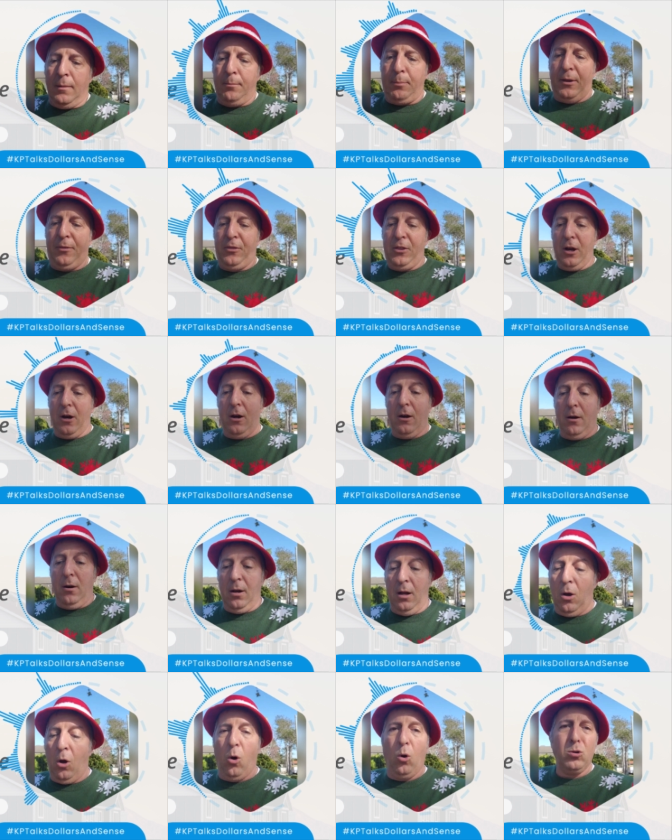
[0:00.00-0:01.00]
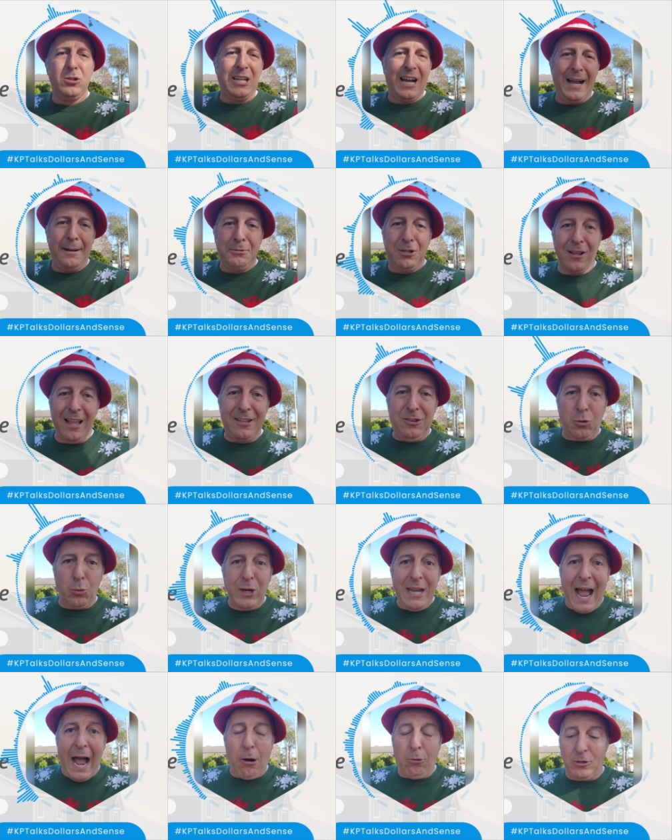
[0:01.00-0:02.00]
But their hold times are like
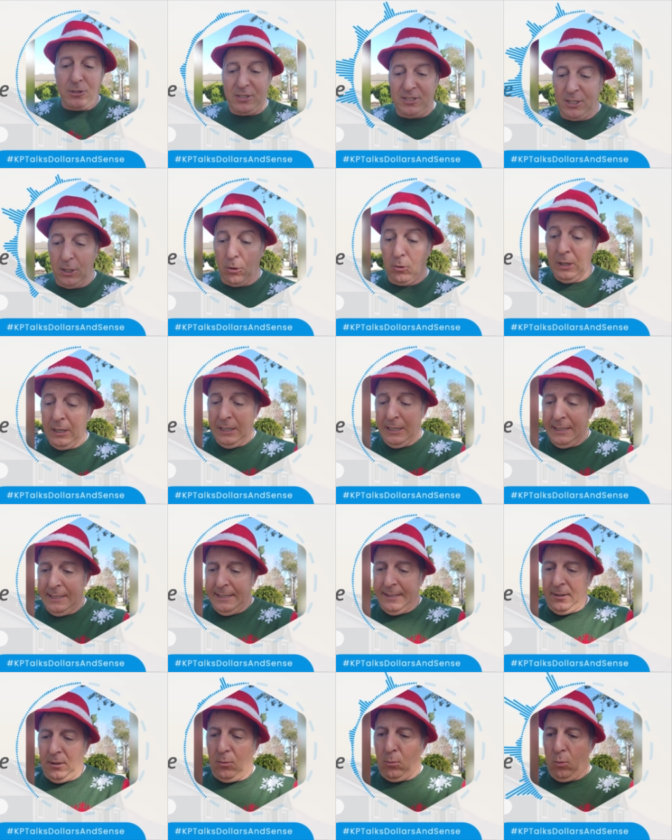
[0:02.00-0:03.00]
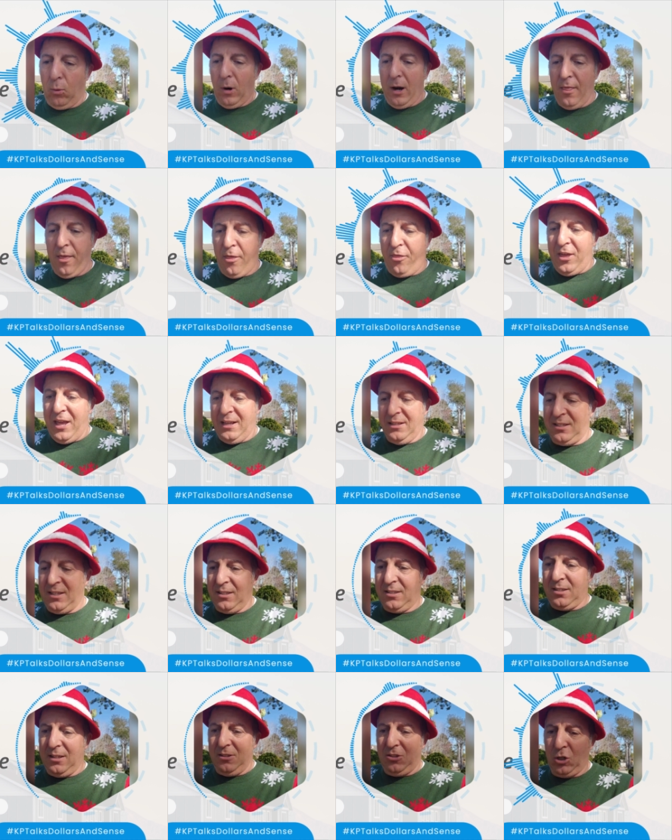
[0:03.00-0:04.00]
three hours. So one of the things
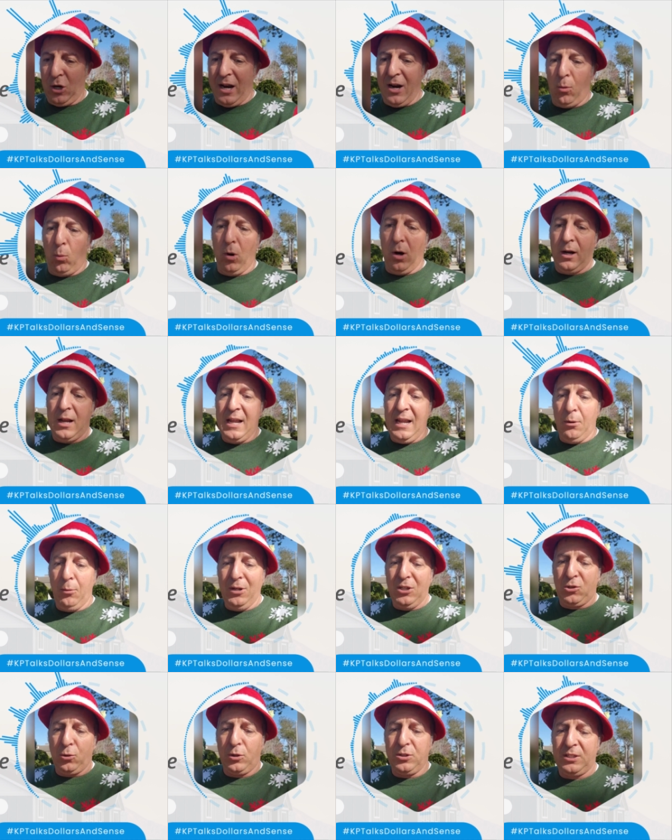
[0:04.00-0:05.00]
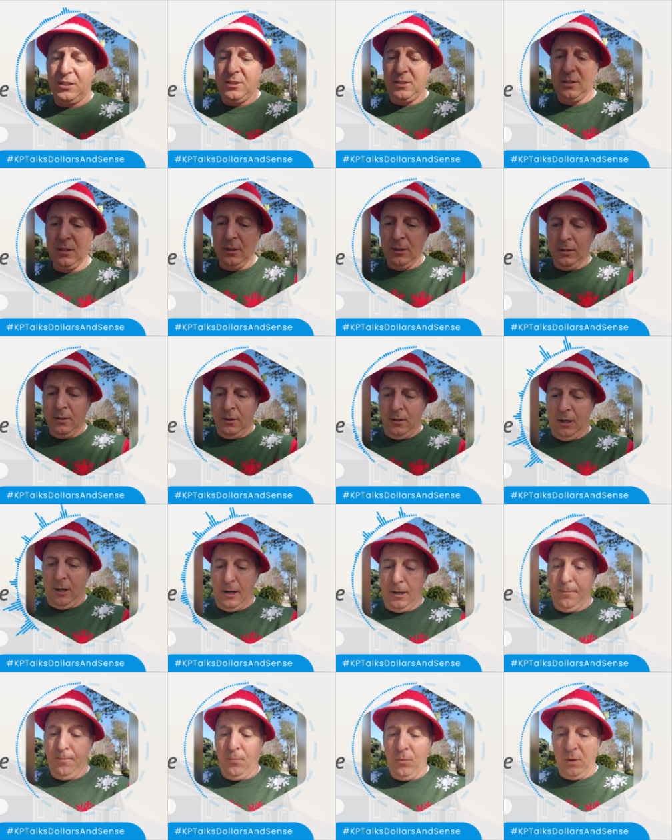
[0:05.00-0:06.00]
is, is trying to work and get resources
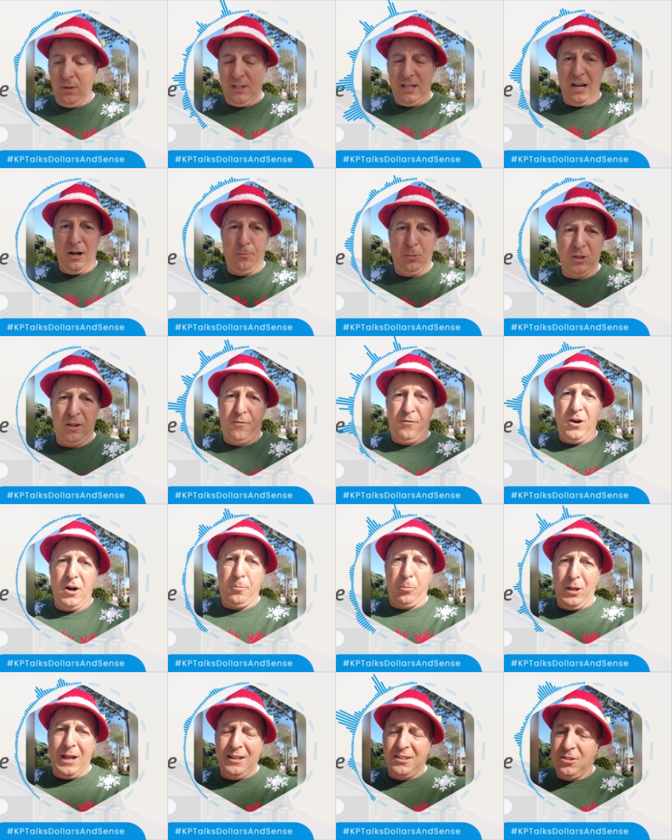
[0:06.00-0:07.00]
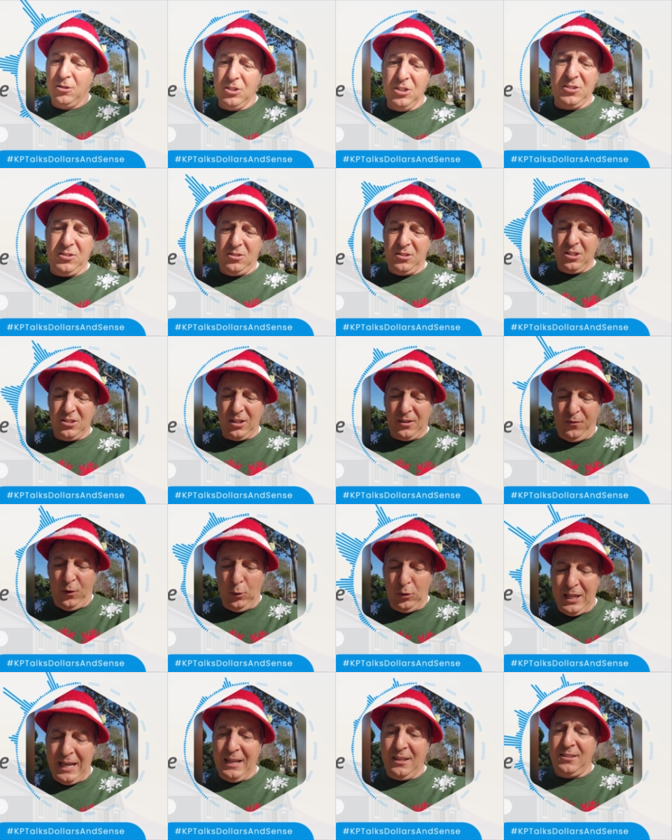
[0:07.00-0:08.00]
um, to help with the Fair Plan. So just just a
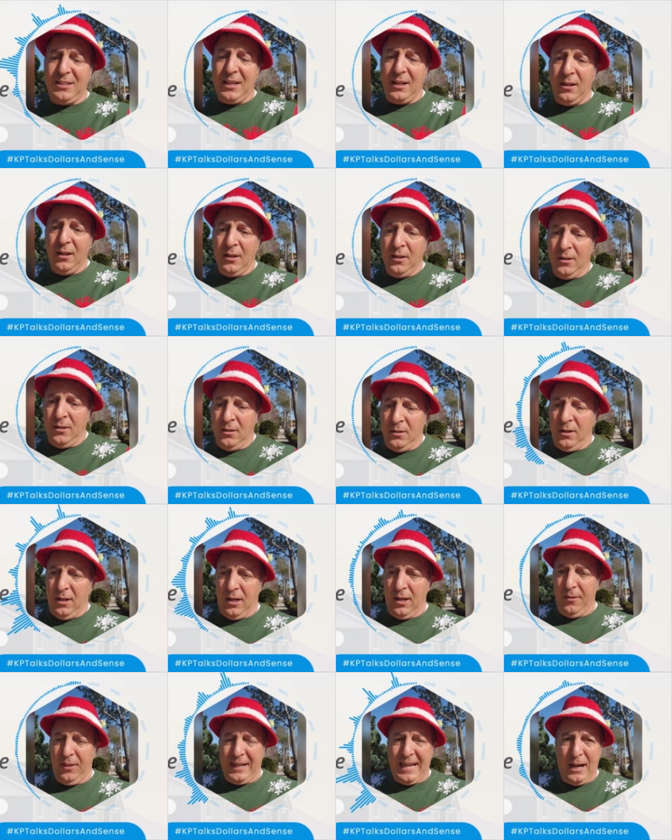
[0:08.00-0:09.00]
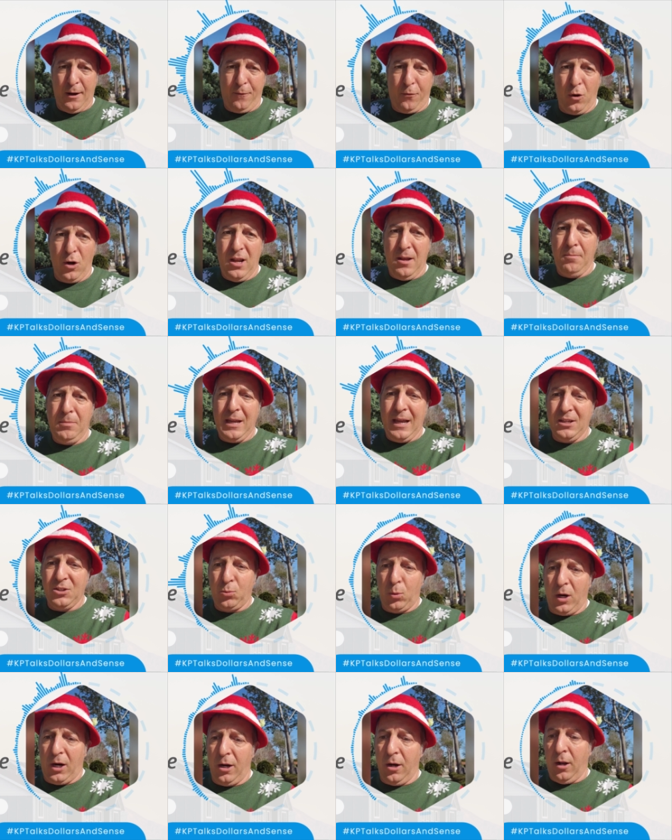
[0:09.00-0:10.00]
few things that uh, the California MBA is
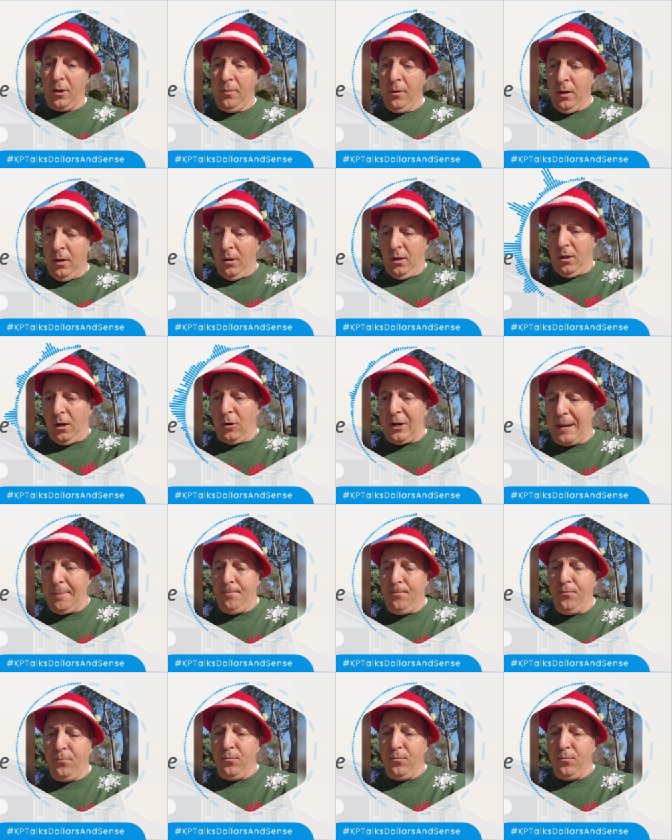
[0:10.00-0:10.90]
working on. Okay,